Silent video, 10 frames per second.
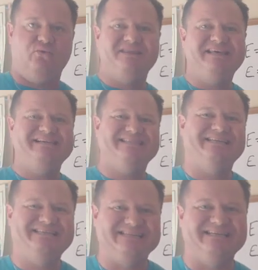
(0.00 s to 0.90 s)
within
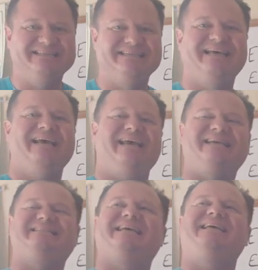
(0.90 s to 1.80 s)
existence
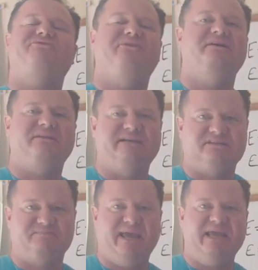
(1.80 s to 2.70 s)
is infinitely
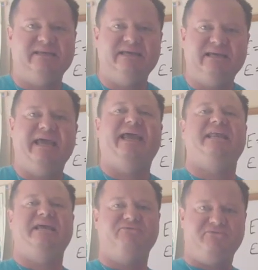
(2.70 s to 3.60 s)
expanding and
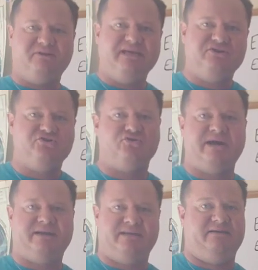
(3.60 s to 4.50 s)
infinitely
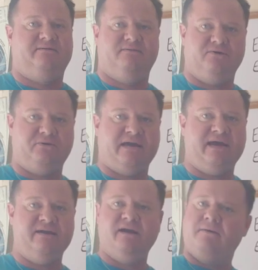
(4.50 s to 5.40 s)
contracting.
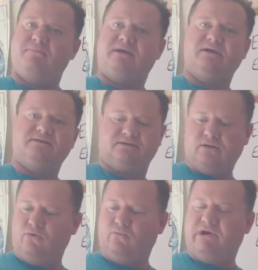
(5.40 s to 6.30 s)
Okay? Because
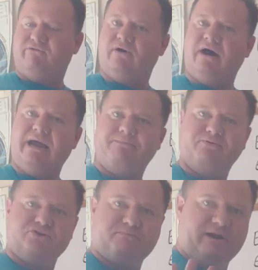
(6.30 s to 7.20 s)
whenever I
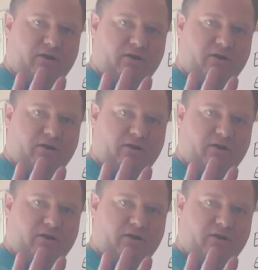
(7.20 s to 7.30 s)
push my